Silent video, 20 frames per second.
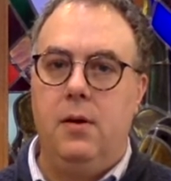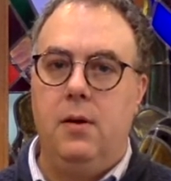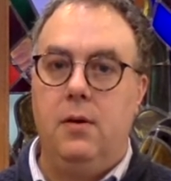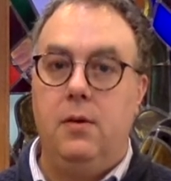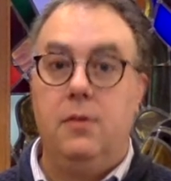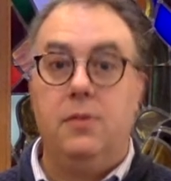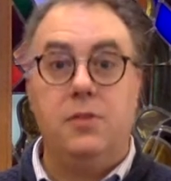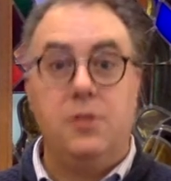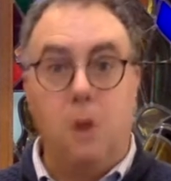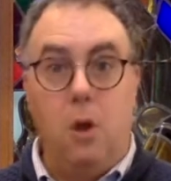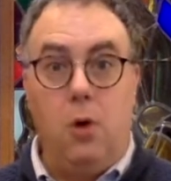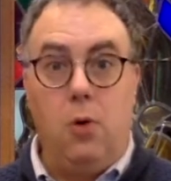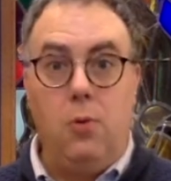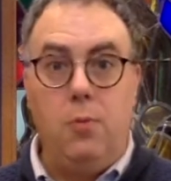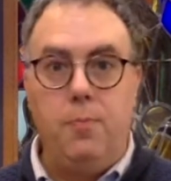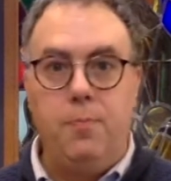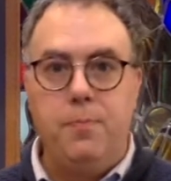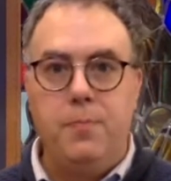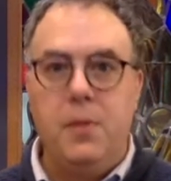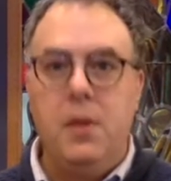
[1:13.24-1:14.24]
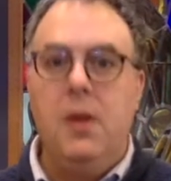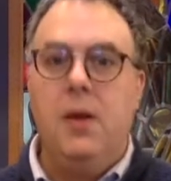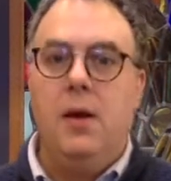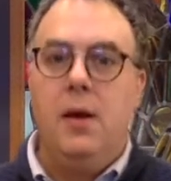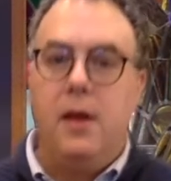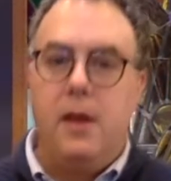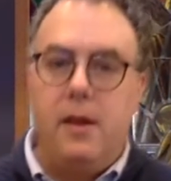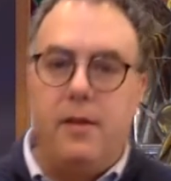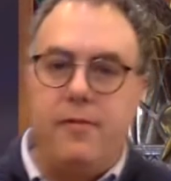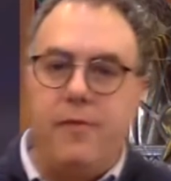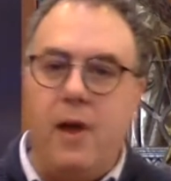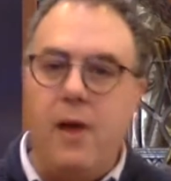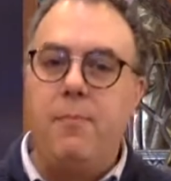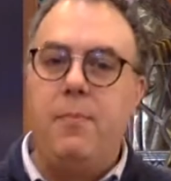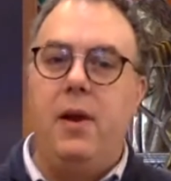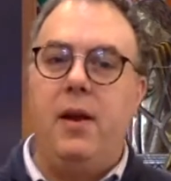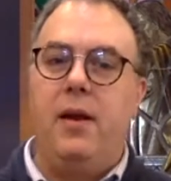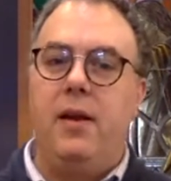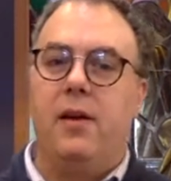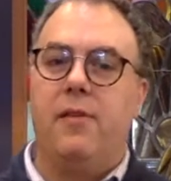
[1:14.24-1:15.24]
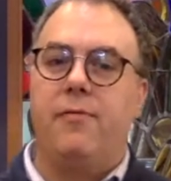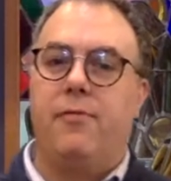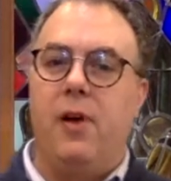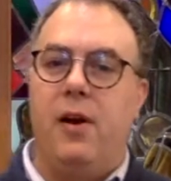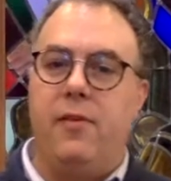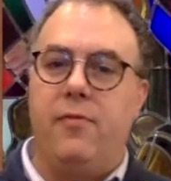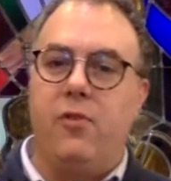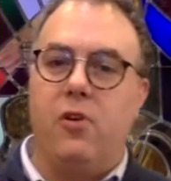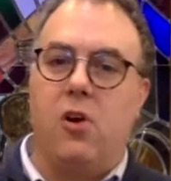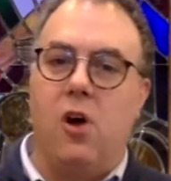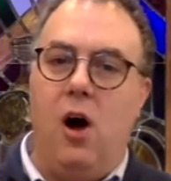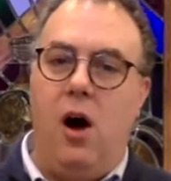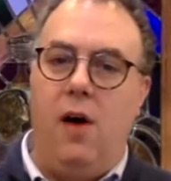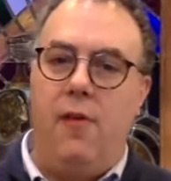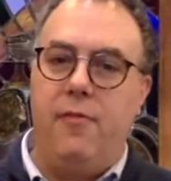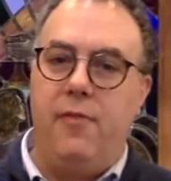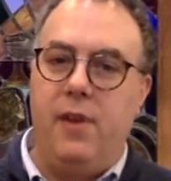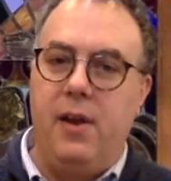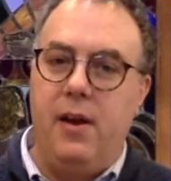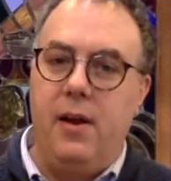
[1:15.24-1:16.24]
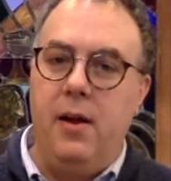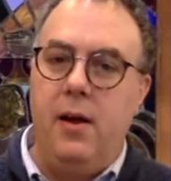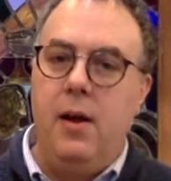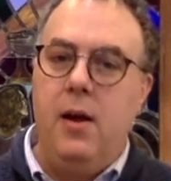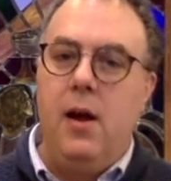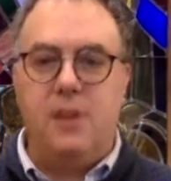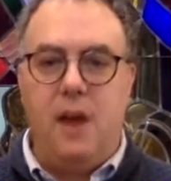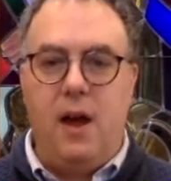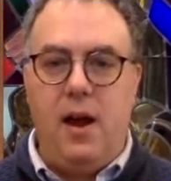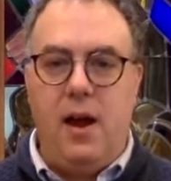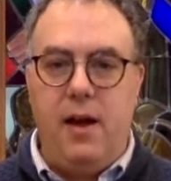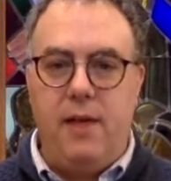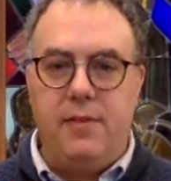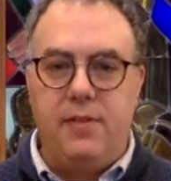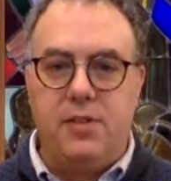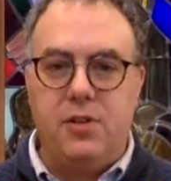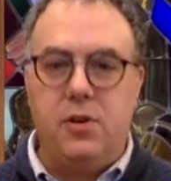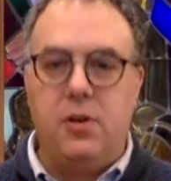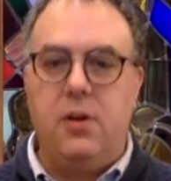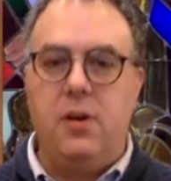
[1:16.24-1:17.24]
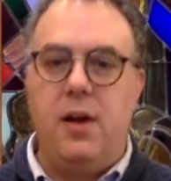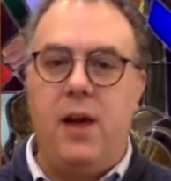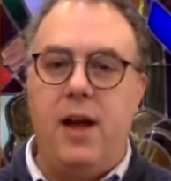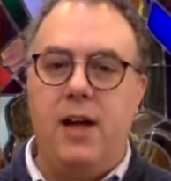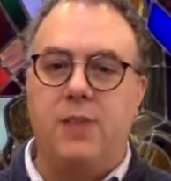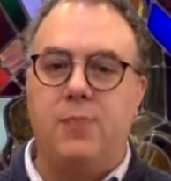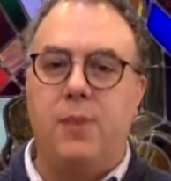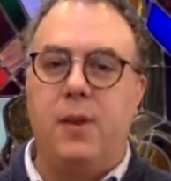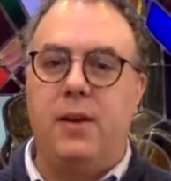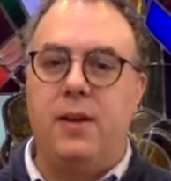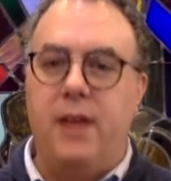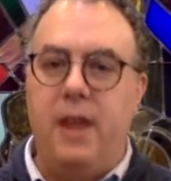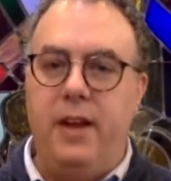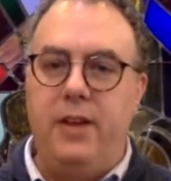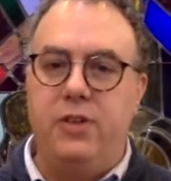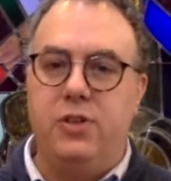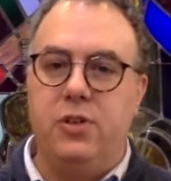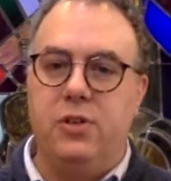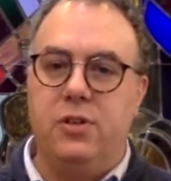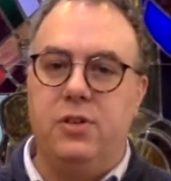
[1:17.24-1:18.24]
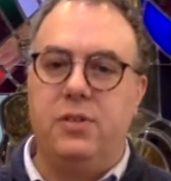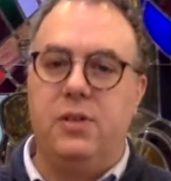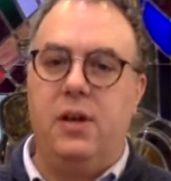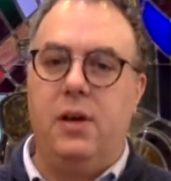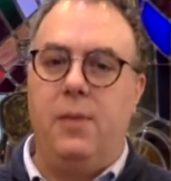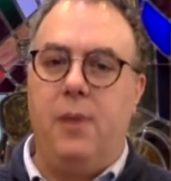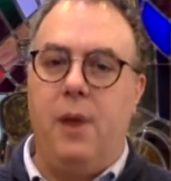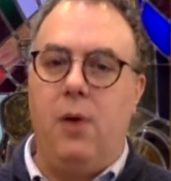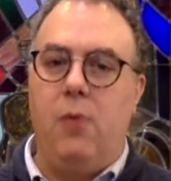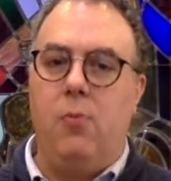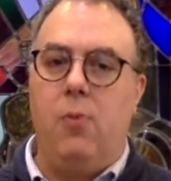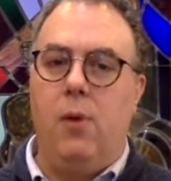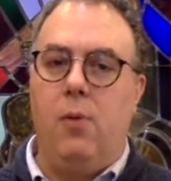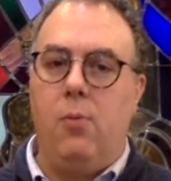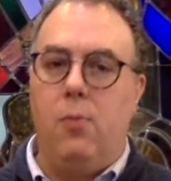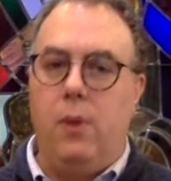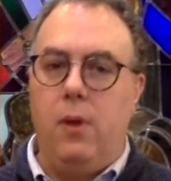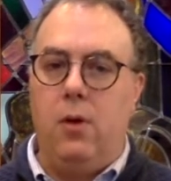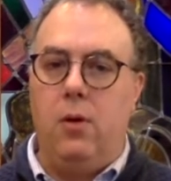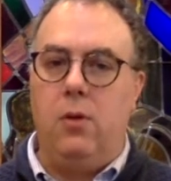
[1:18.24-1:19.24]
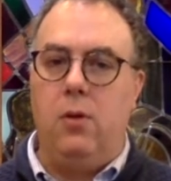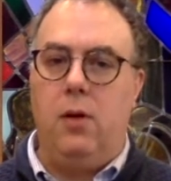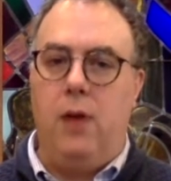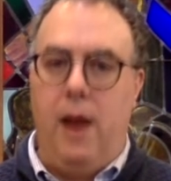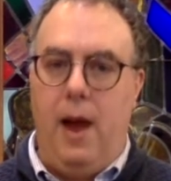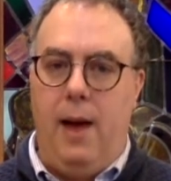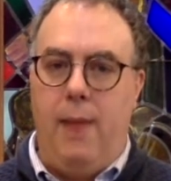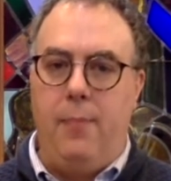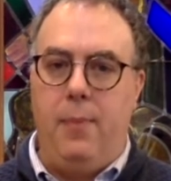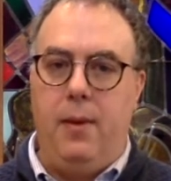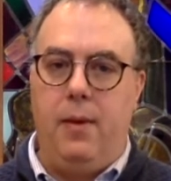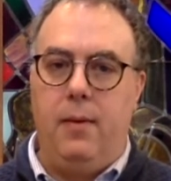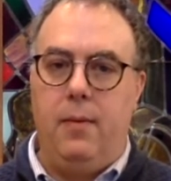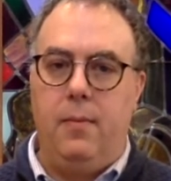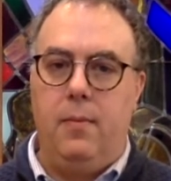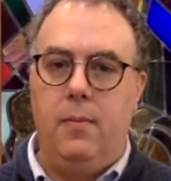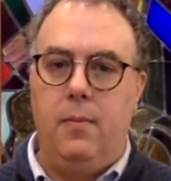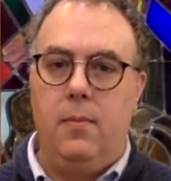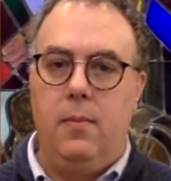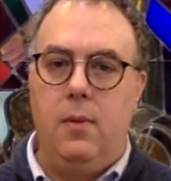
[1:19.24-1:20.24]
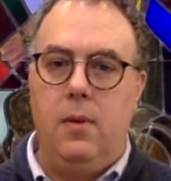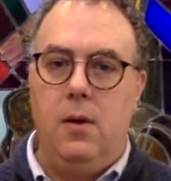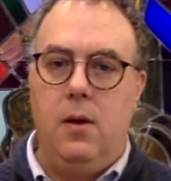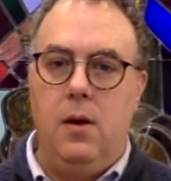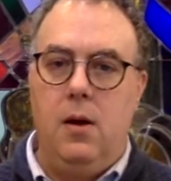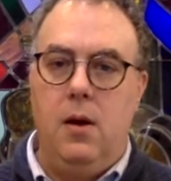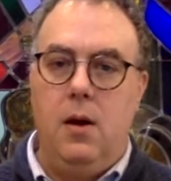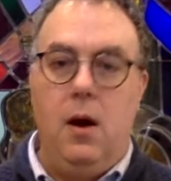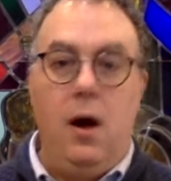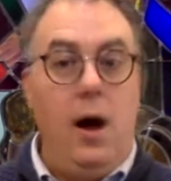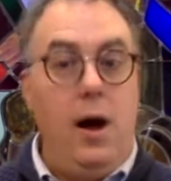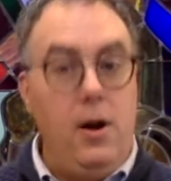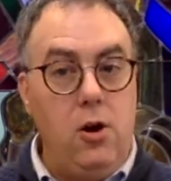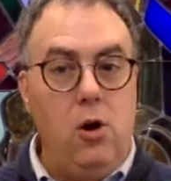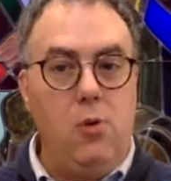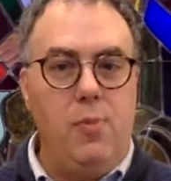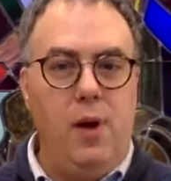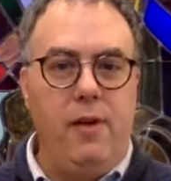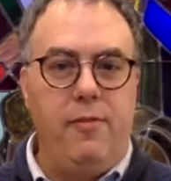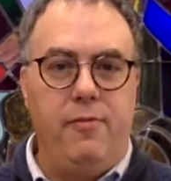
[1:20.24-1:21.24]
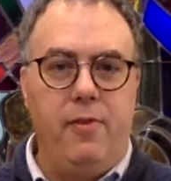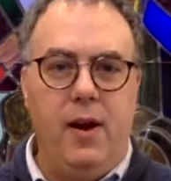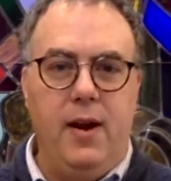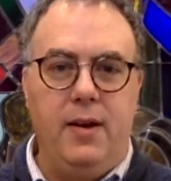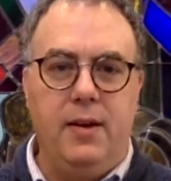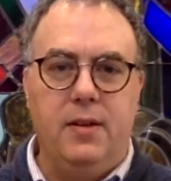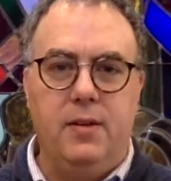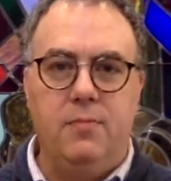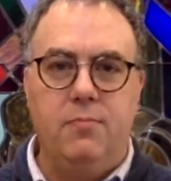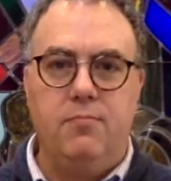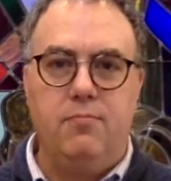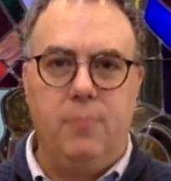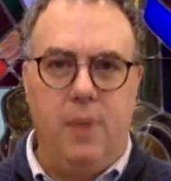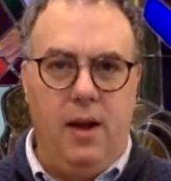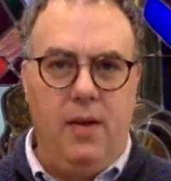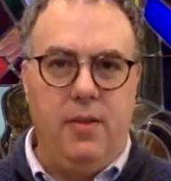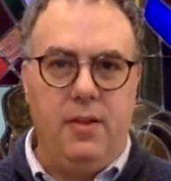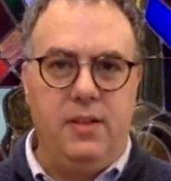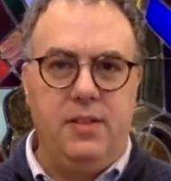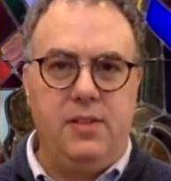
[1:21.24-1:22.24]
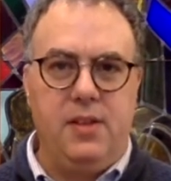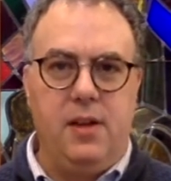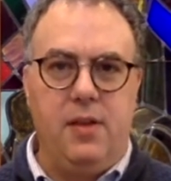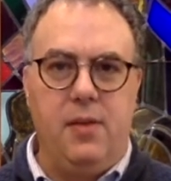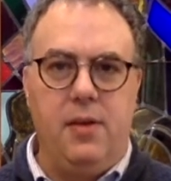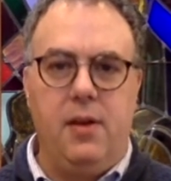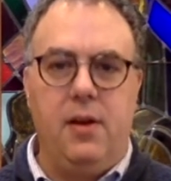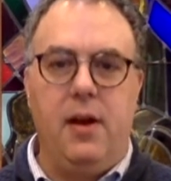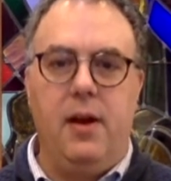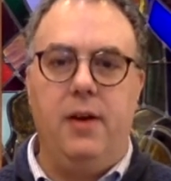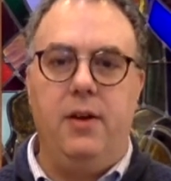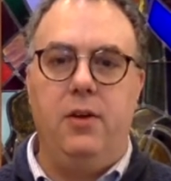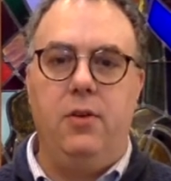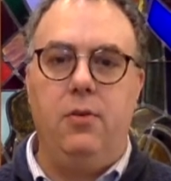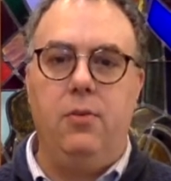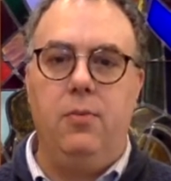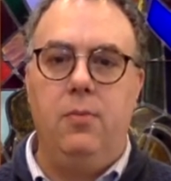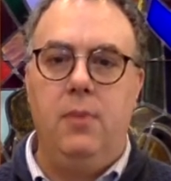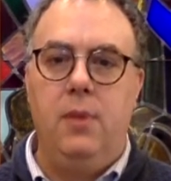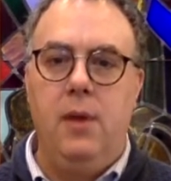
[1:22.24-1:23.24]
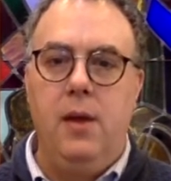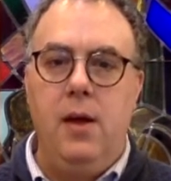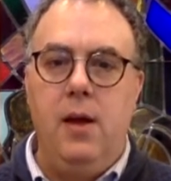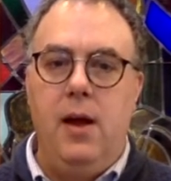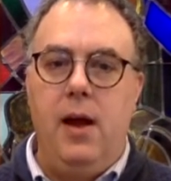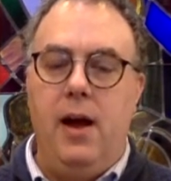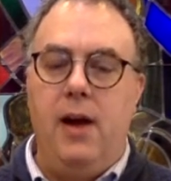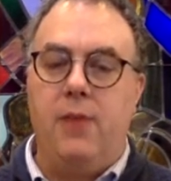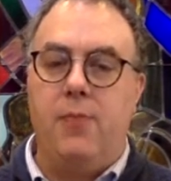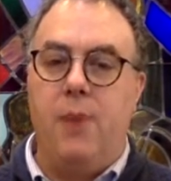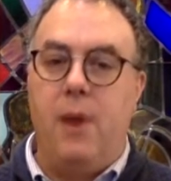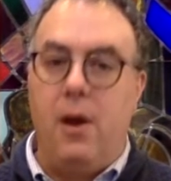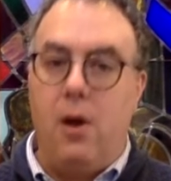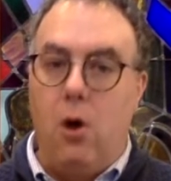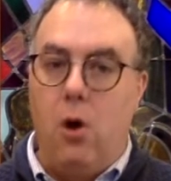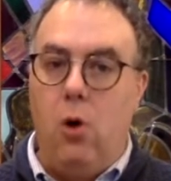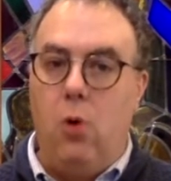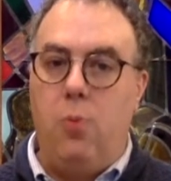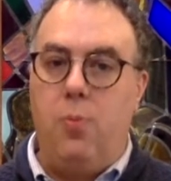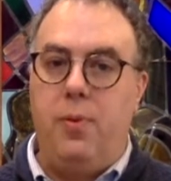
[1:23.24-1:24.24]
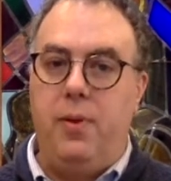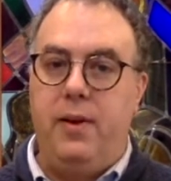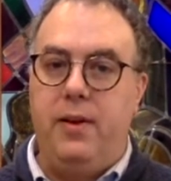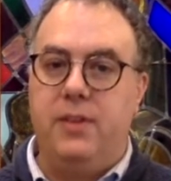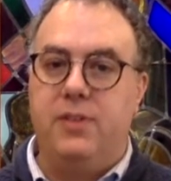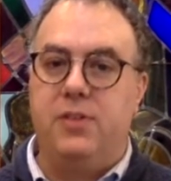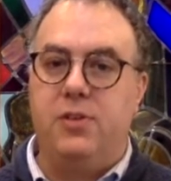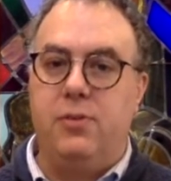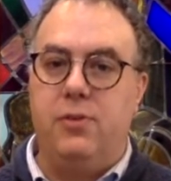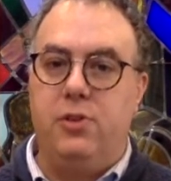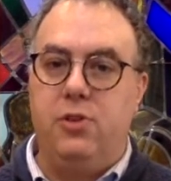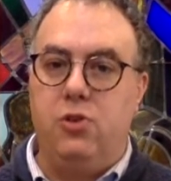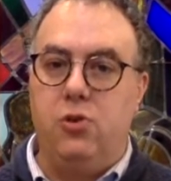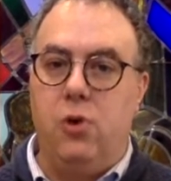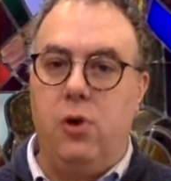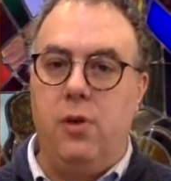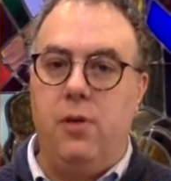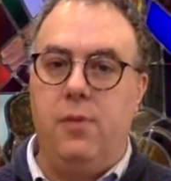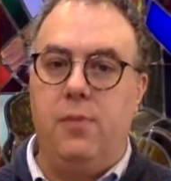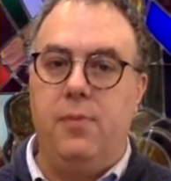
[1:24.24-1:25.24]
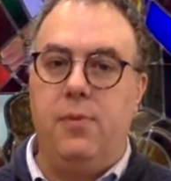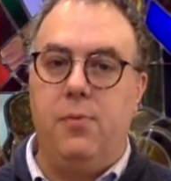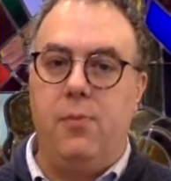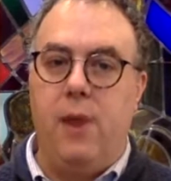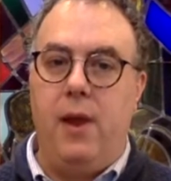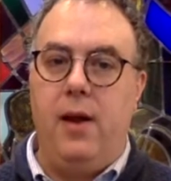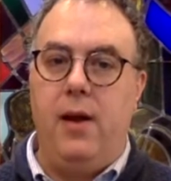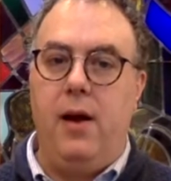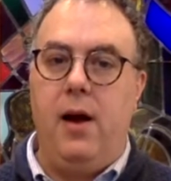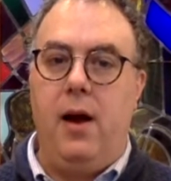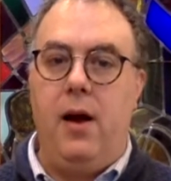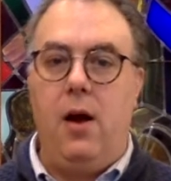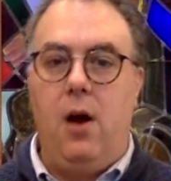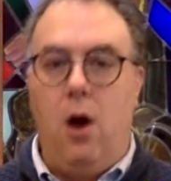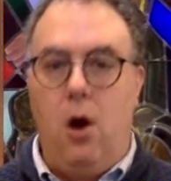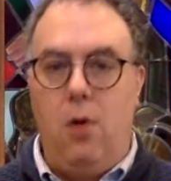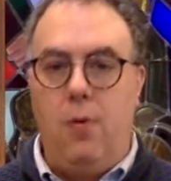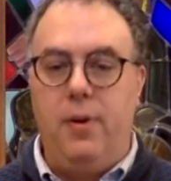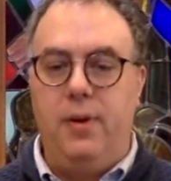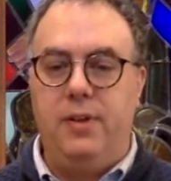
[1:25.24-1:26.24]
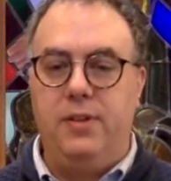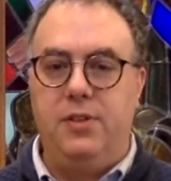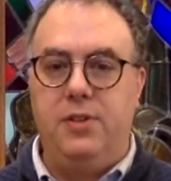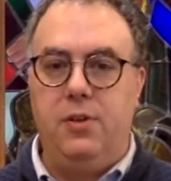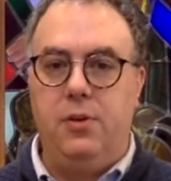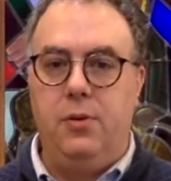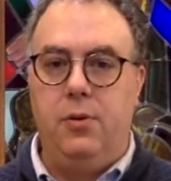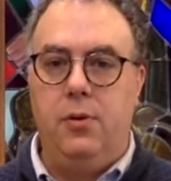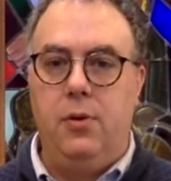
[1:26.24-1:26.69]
So, if I'm meeting a friend for coffee, I have certain expectations about what will happen. I know my friend, at least I think I do, and my hope is to enjoy them the way I always do,